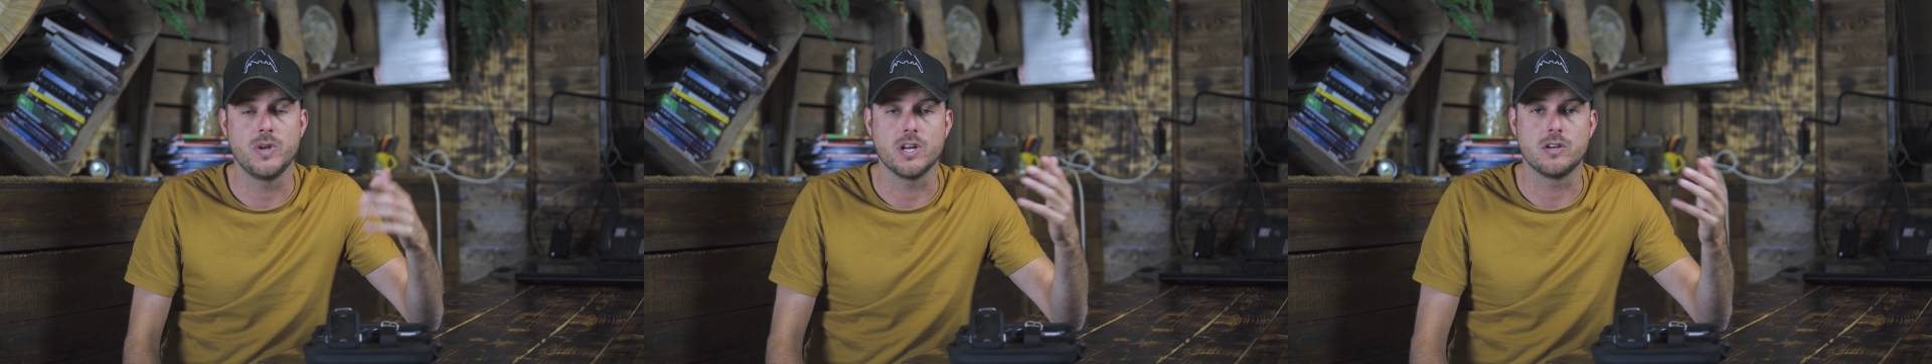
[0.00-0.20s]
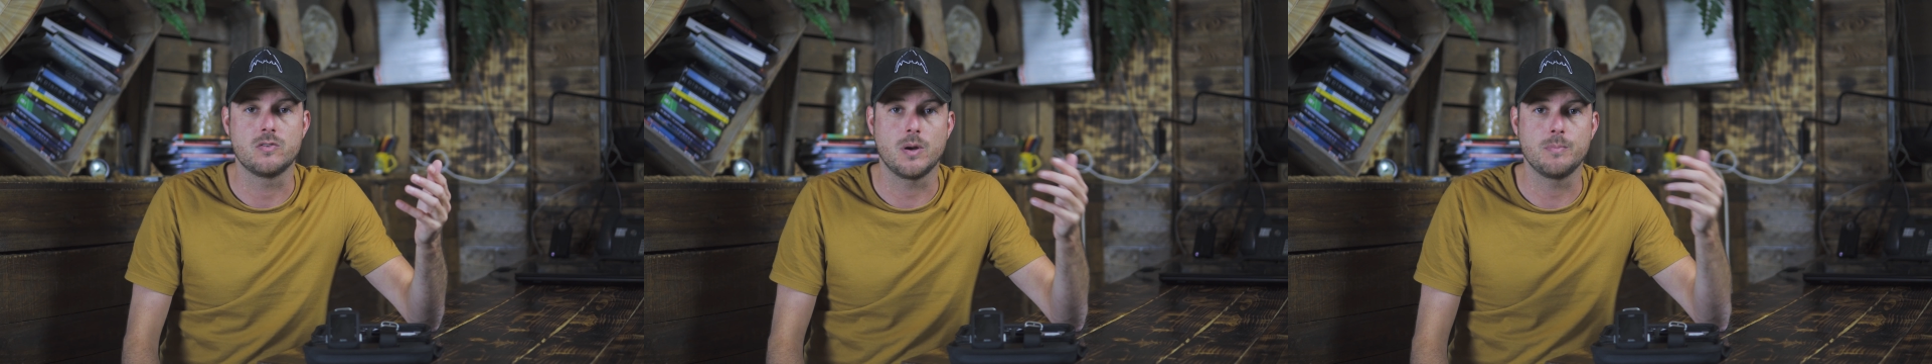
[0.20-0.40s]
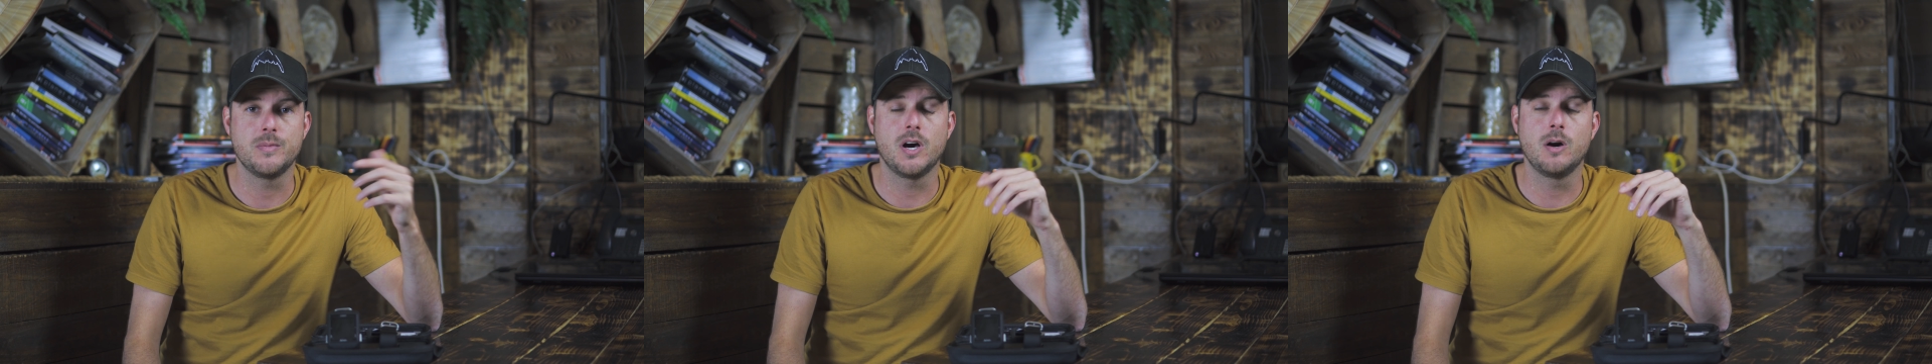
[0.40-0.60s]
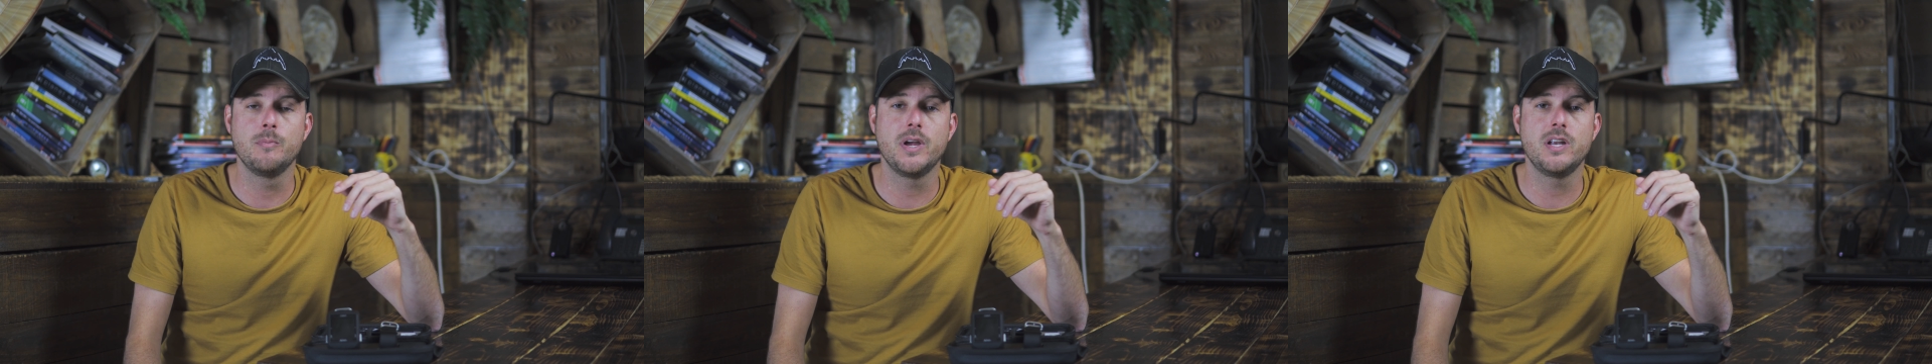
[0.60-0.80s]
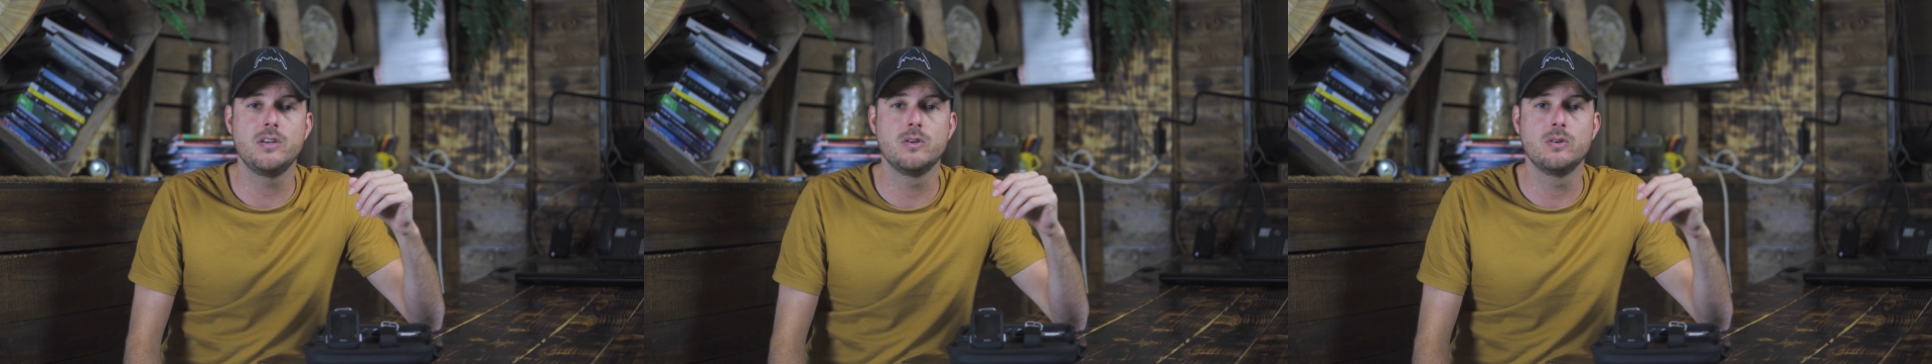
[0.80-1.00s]
with a drop down
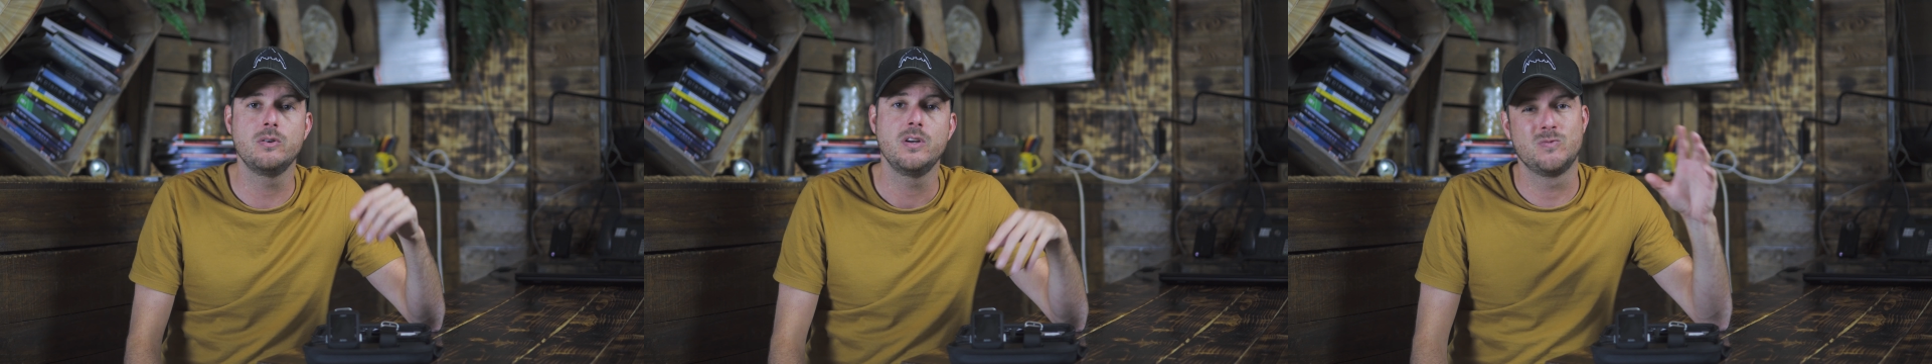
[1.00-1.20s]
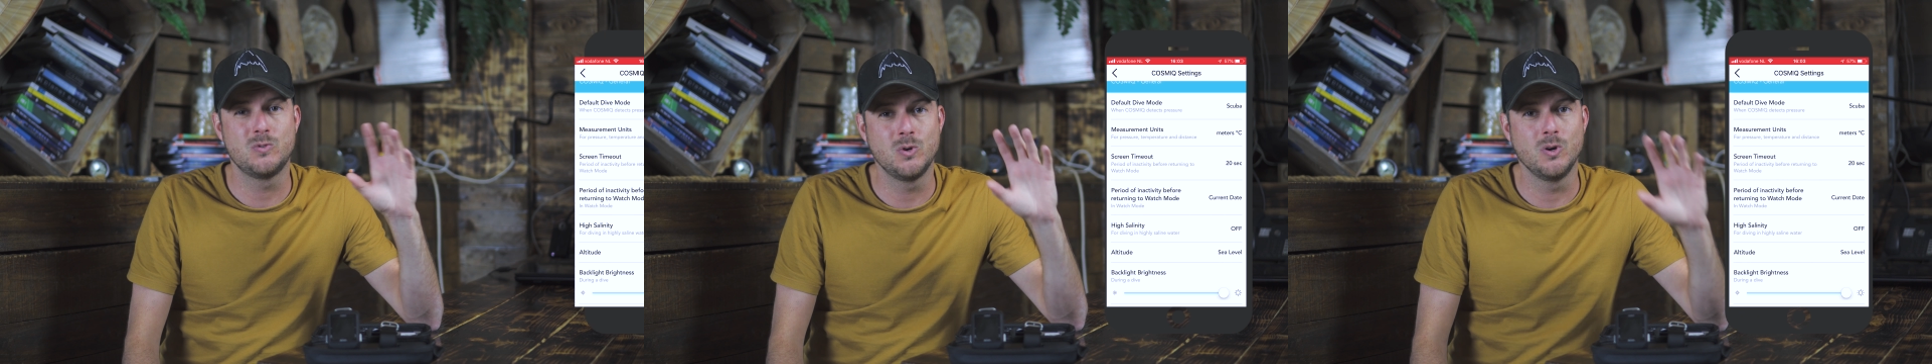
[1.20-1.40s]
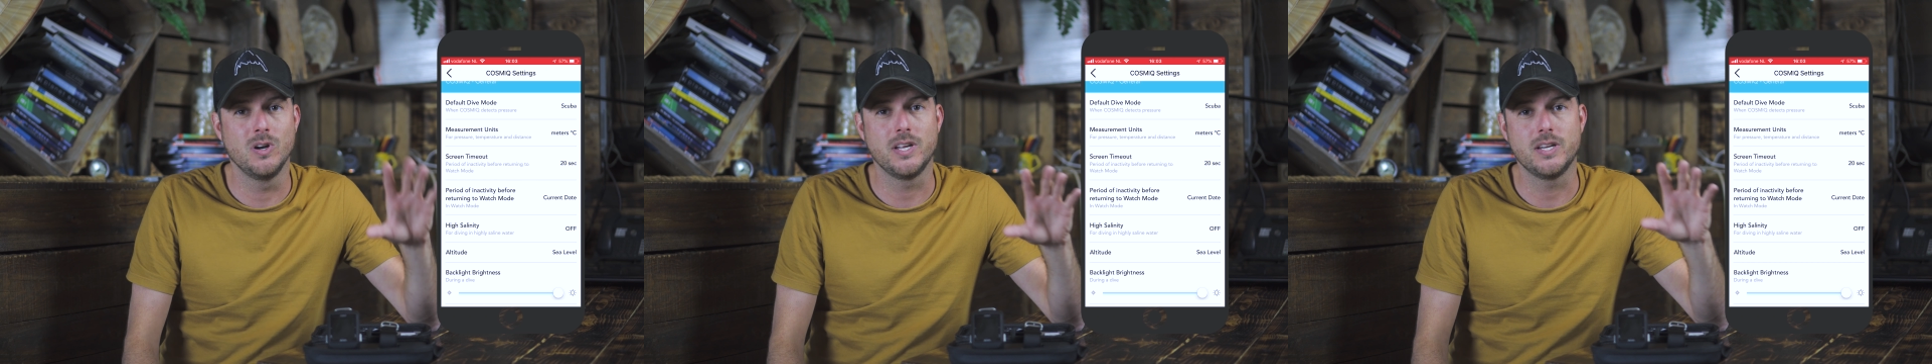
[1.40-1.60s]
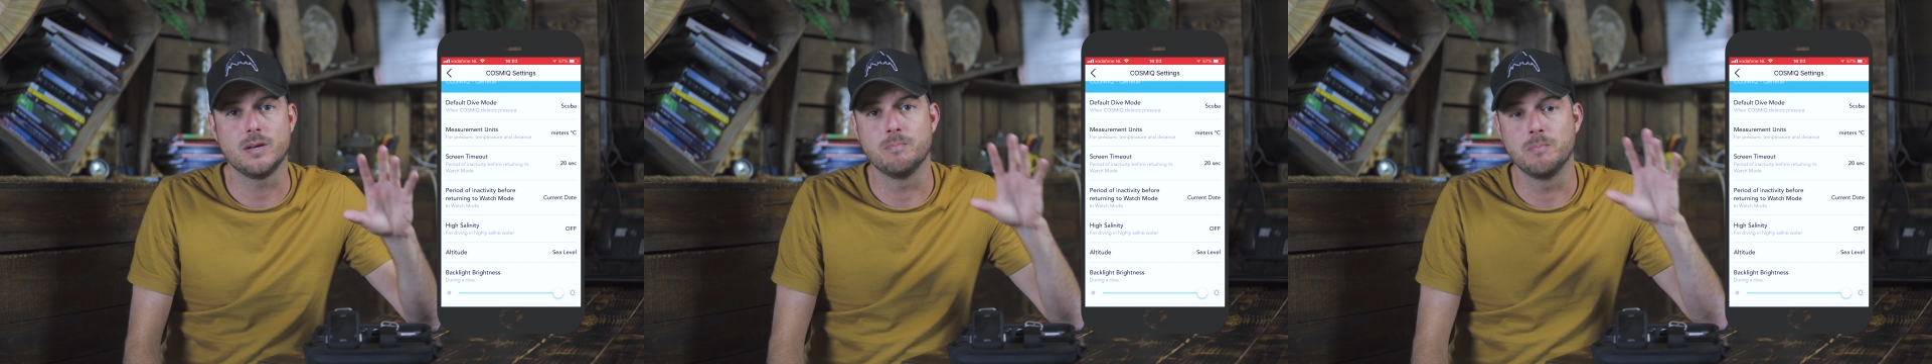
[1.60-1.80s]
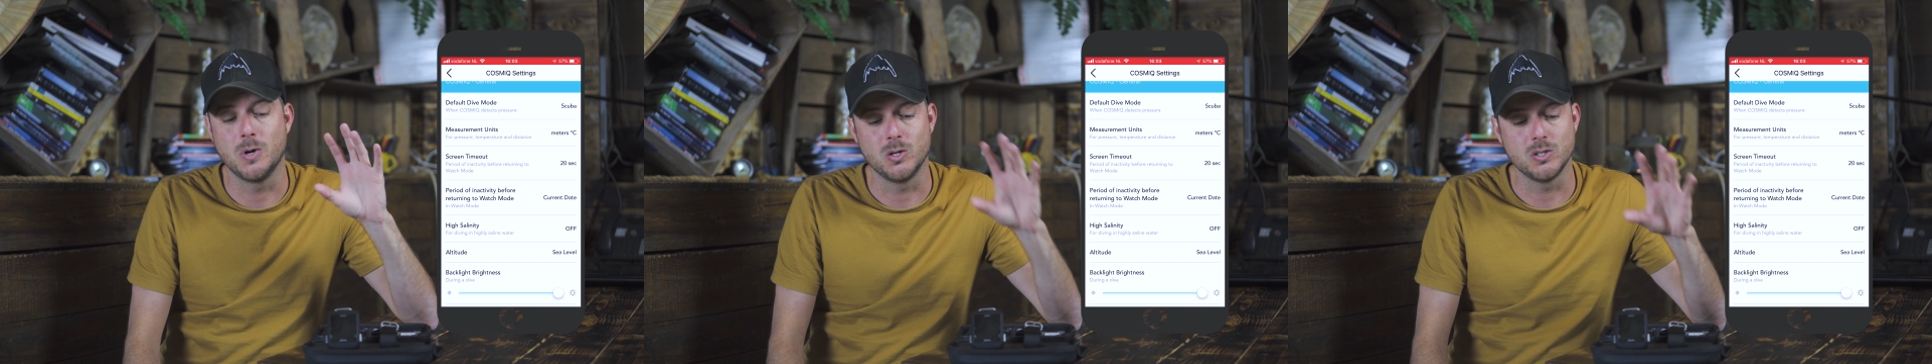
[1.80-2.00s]
menu. Truly the
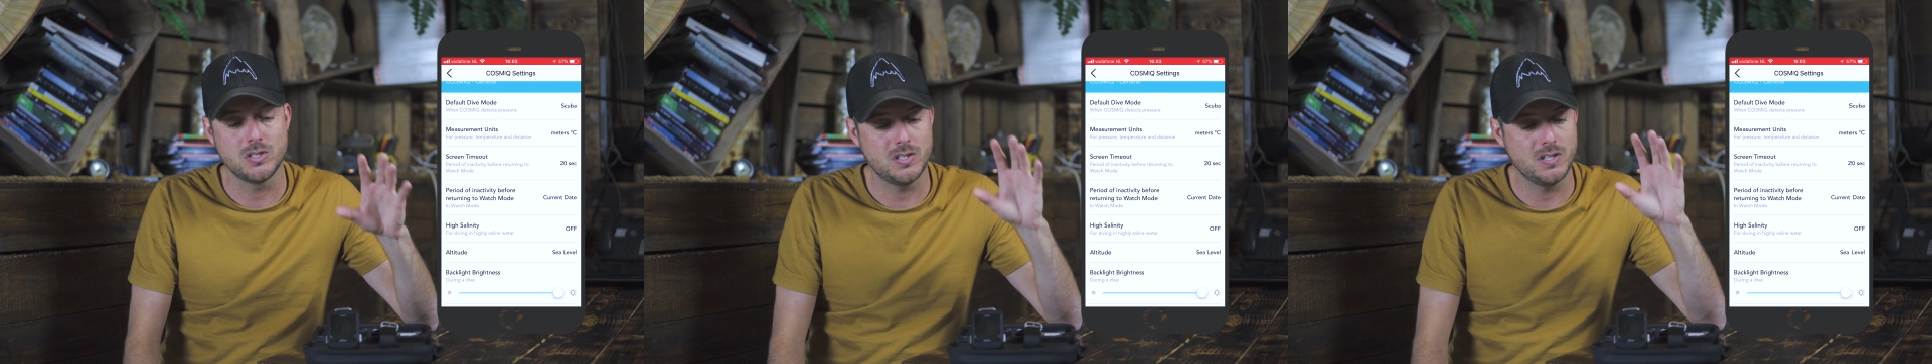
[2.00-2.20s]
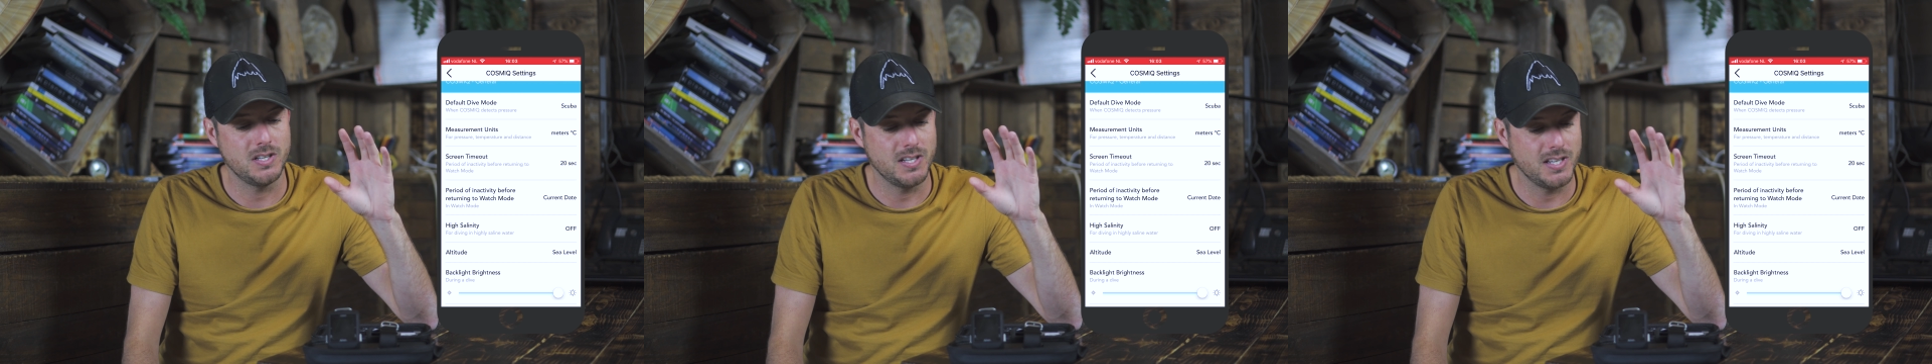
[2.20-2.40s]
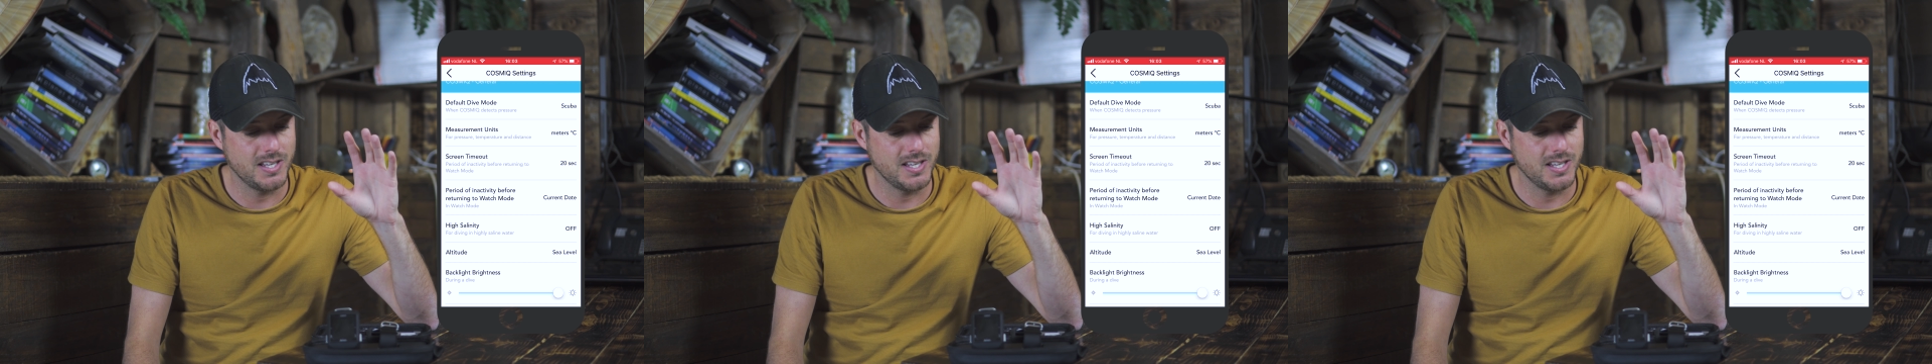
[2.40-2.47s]
most